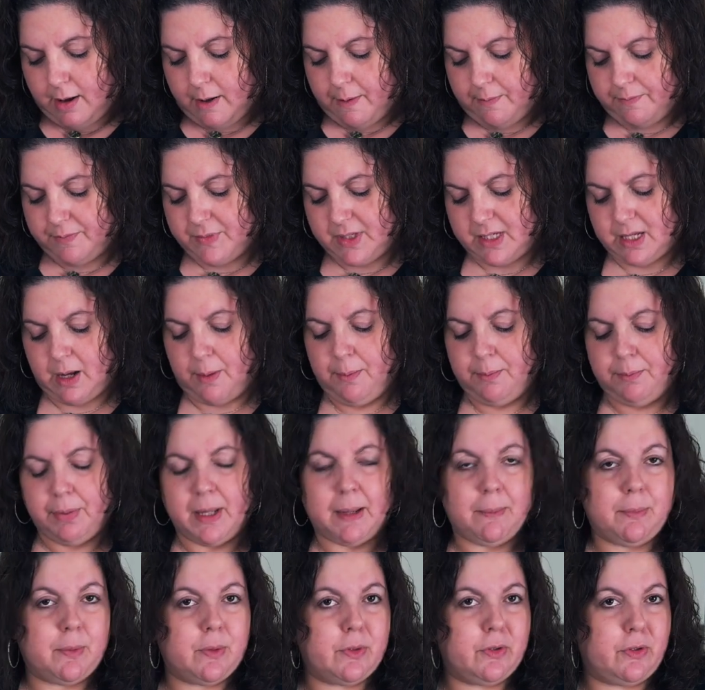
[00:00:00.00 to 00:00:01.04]
Some
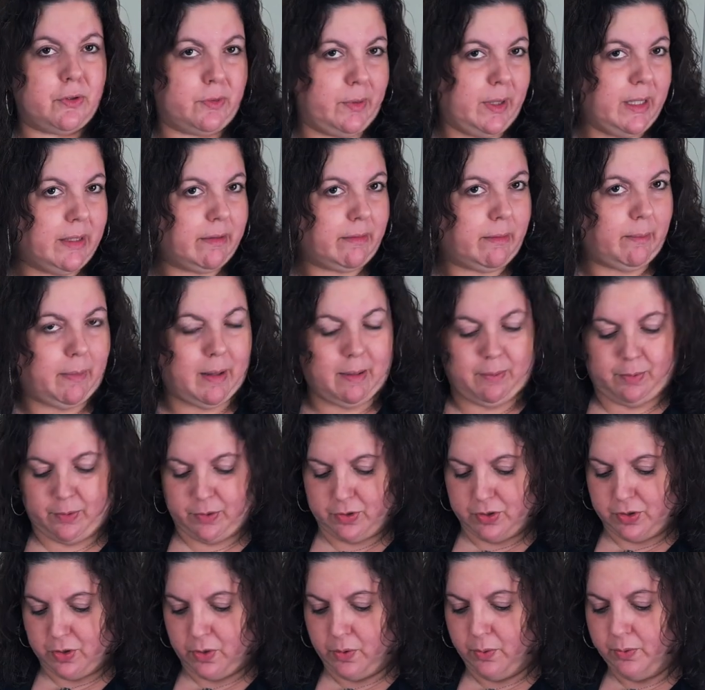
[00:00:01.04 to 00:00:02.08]
people do it, some people
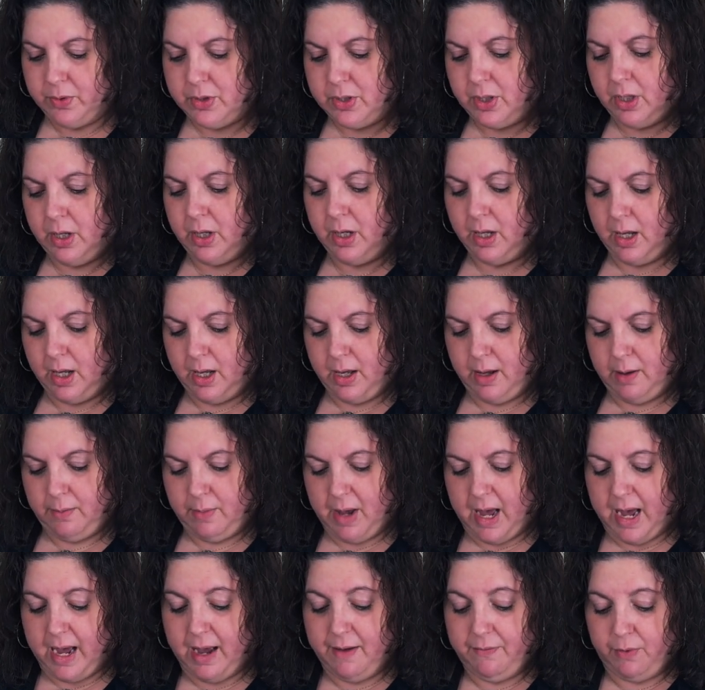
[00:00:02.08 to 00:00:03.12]
don't.
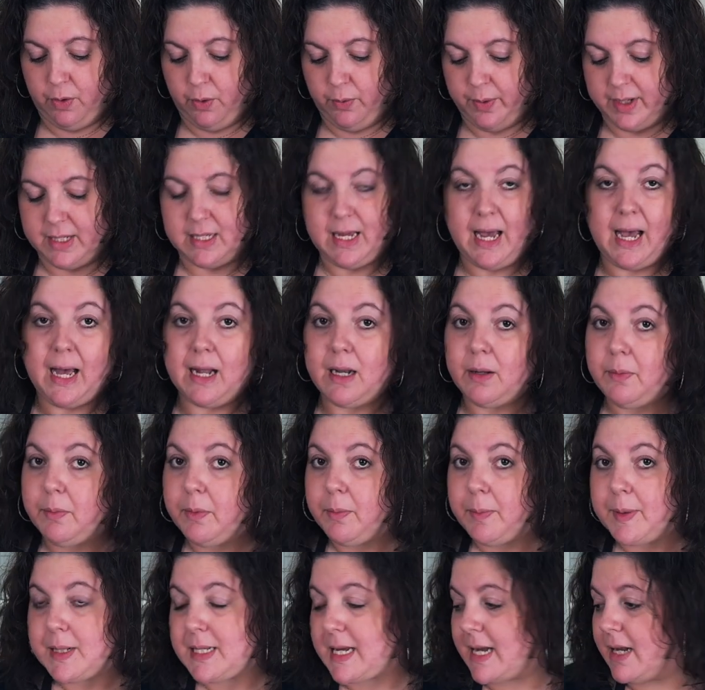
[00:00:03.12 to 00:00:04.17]
I've always had it
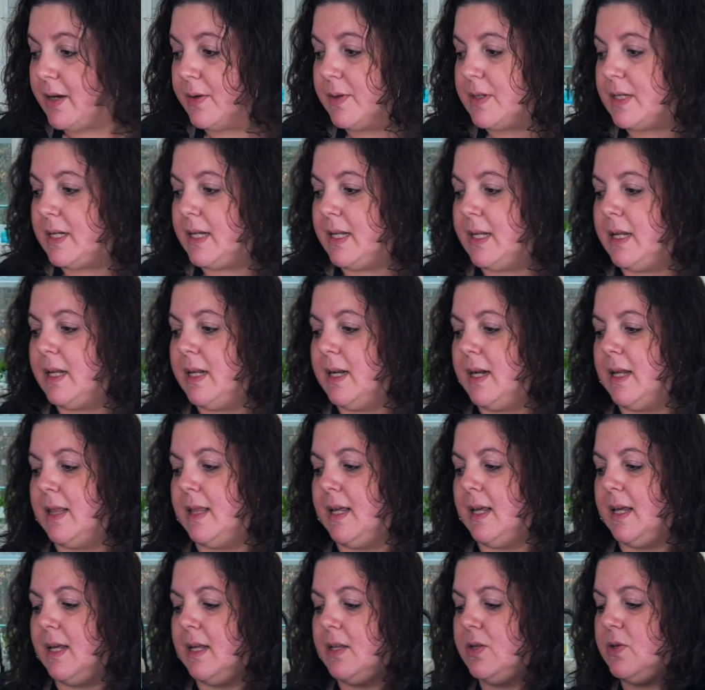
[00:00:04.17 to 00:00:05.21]
with potatoes in it. I
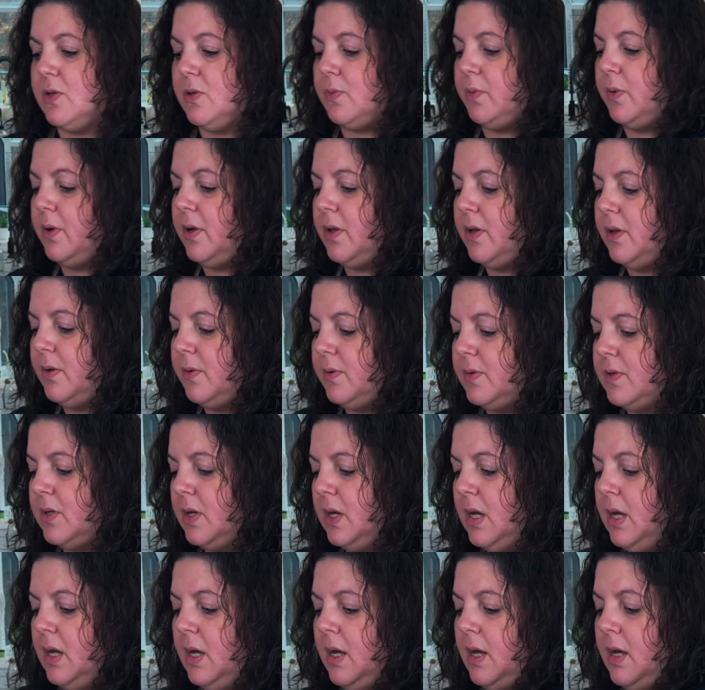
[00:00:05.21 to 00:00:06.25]
think it's just one of those
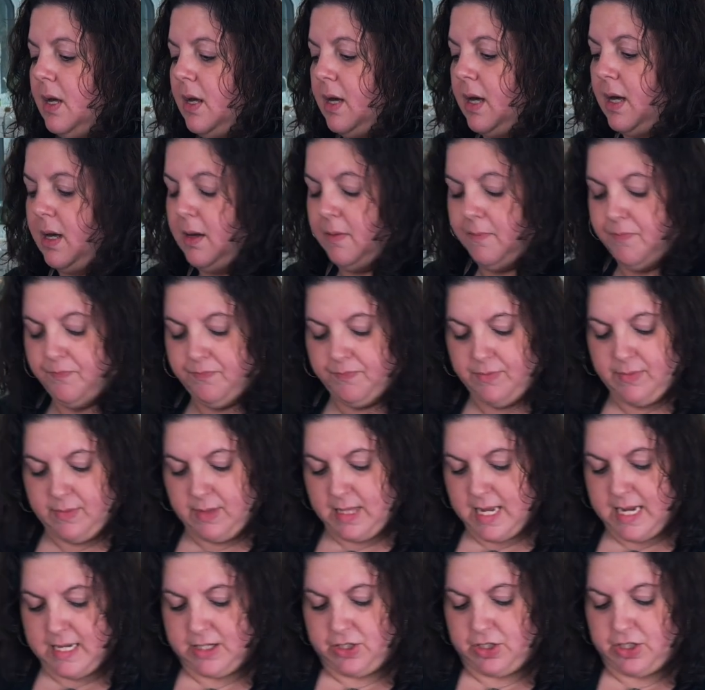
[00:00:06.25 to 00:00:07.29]

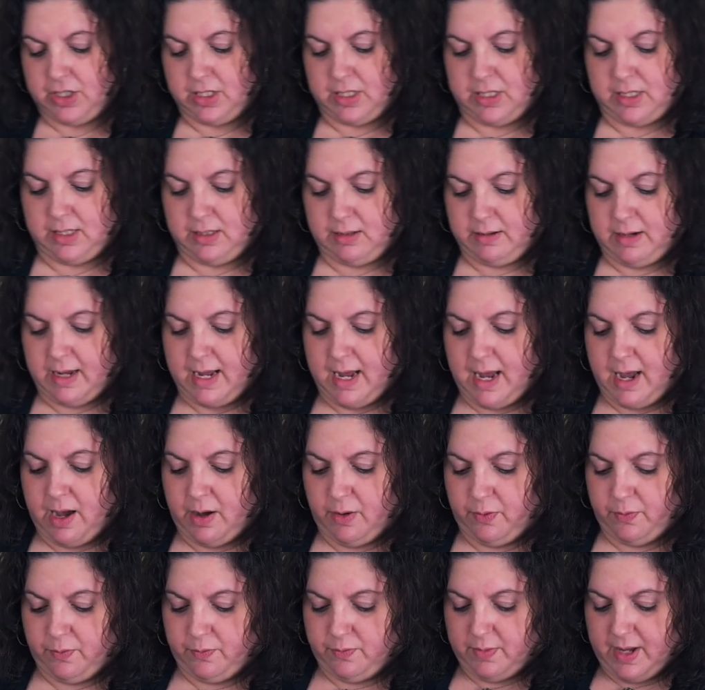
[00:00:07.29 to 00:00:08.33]
things. It's just
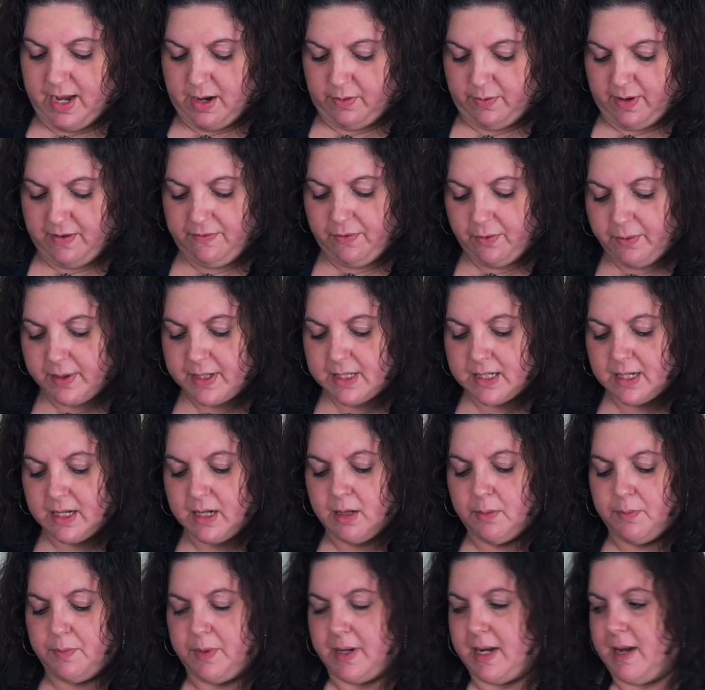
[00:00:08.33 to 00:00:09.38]
how we've always done
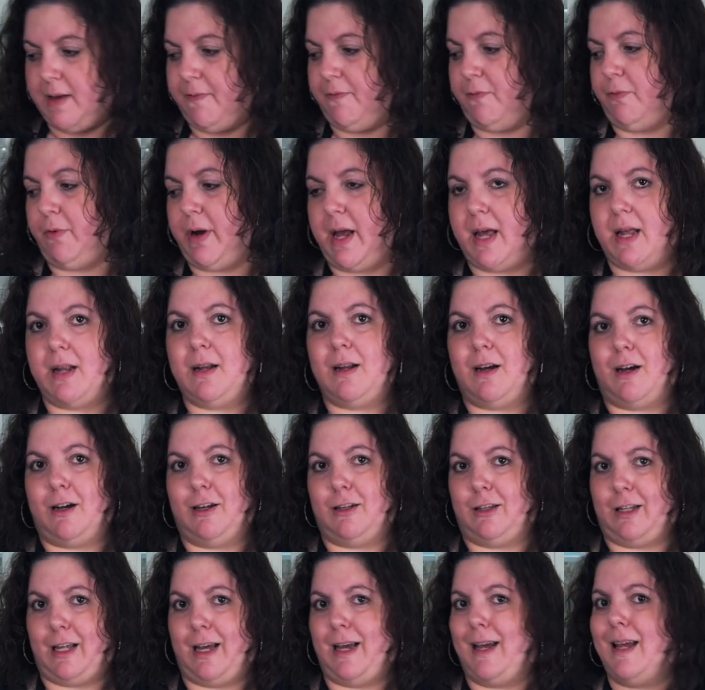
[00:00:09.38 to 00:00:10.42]
it. But I've read
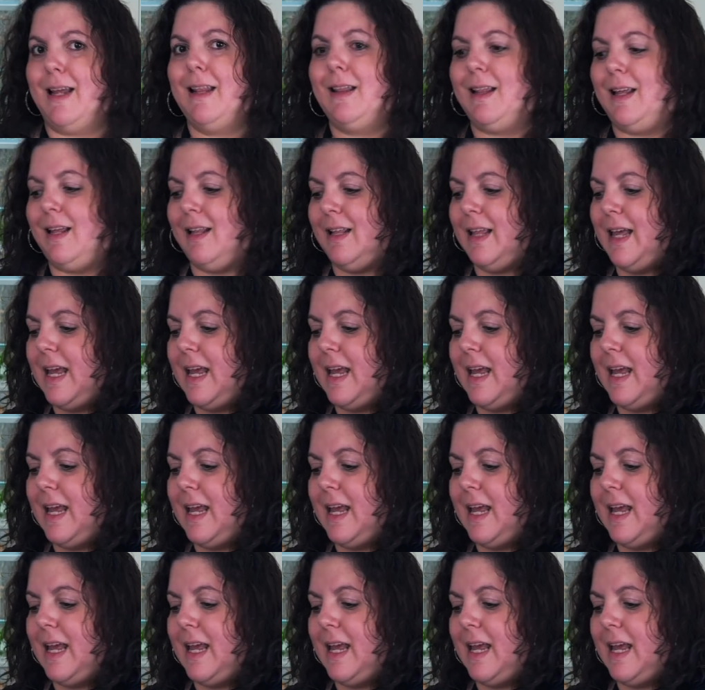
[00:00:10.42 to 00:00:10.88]
online that